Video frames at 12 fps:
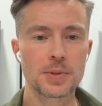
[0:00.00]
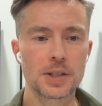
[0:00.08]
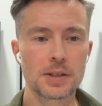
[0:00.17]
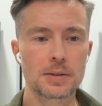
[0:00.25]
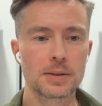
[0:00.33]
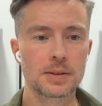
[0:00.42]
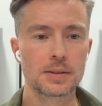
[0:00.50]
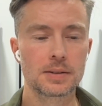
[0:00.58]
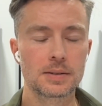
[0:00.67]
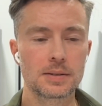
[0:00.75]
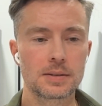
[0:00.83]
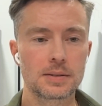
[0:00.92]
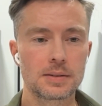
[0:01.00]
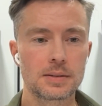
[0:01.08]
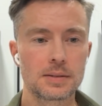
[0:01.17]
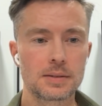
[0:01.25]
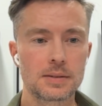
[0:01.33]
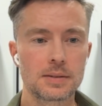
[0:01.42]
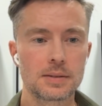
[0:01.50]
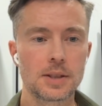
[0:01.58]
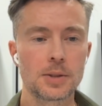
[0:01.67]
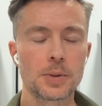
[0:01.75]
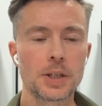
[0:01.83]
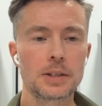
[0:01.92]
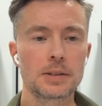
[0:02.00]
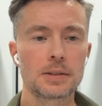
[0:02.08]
do. Oh, wait.